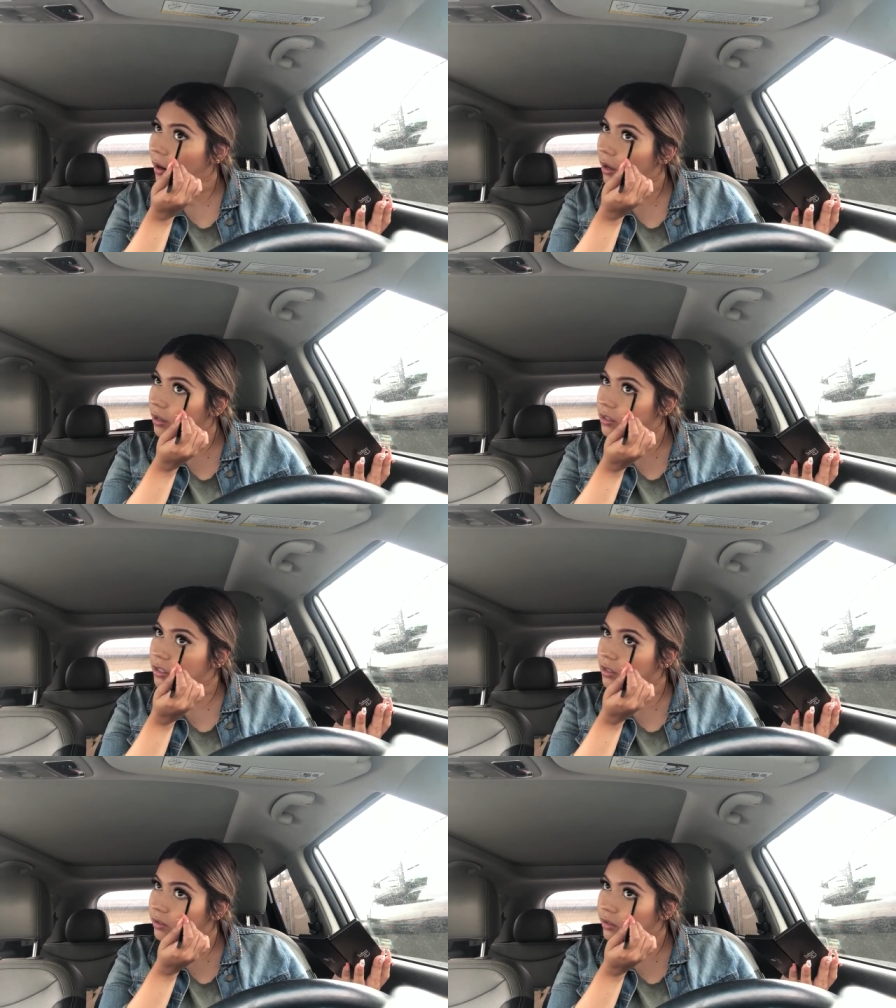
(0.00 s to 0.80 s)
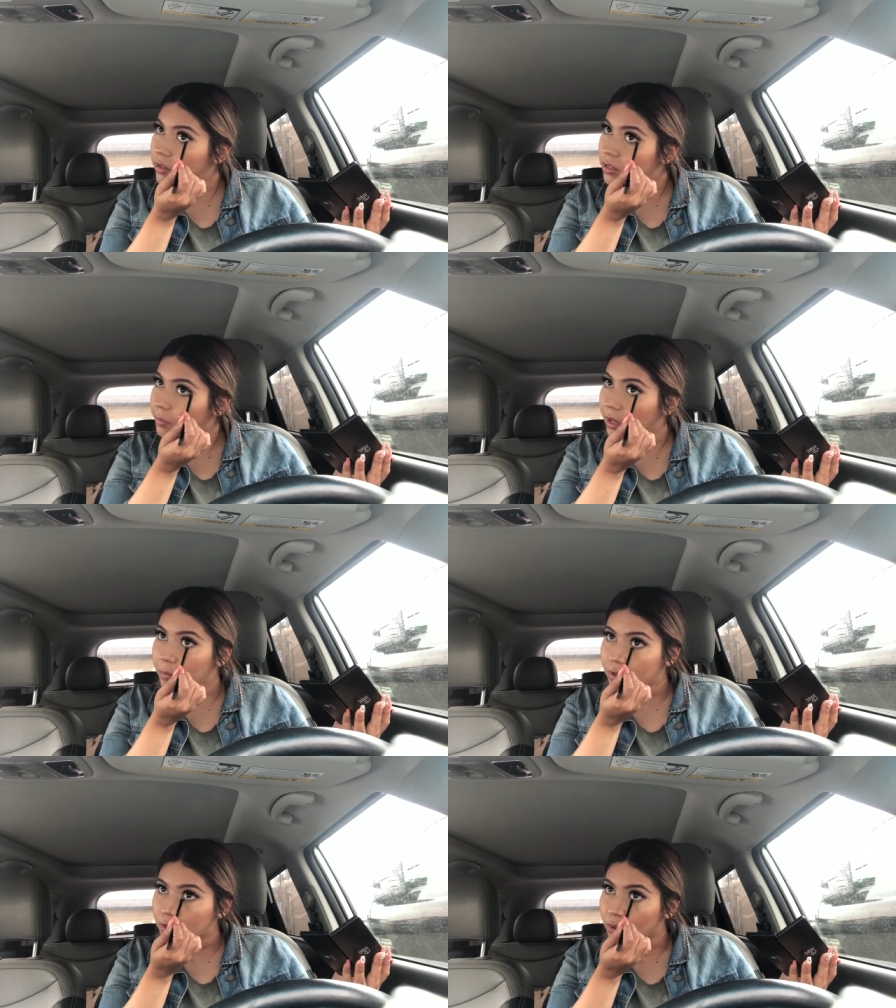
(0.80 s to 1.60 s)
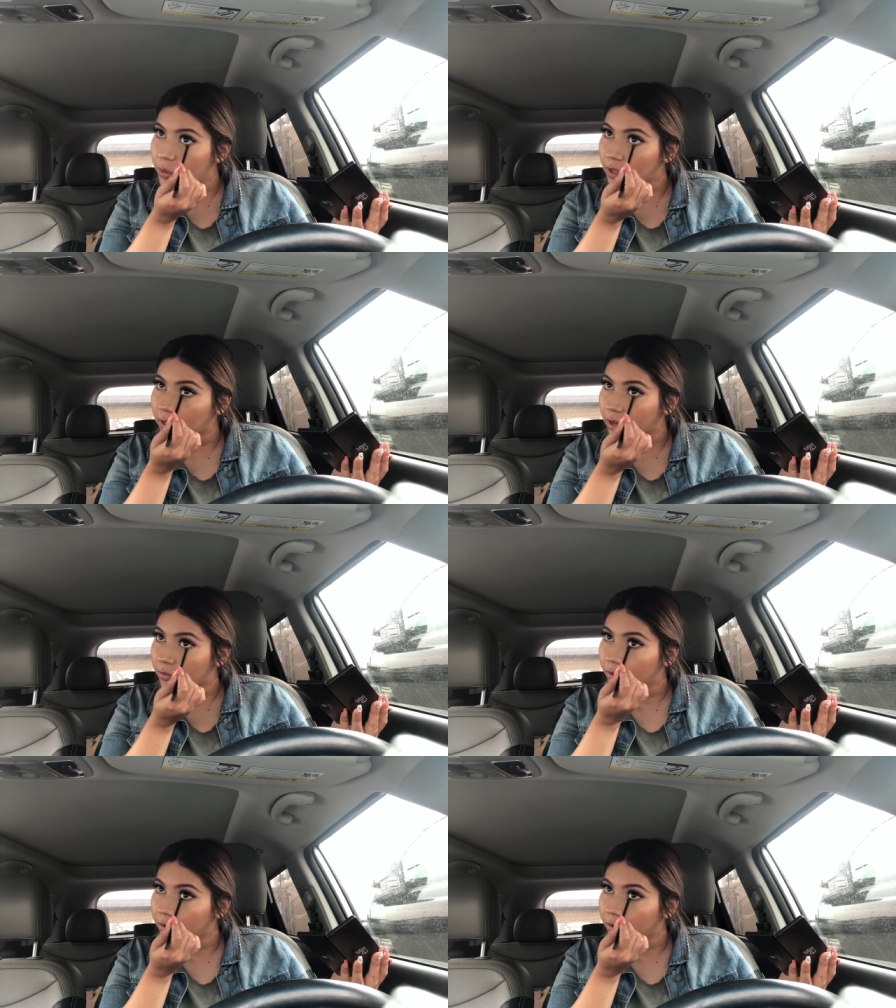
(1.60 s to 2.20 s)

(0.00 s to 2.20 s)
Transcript: it's literally something I've been doing like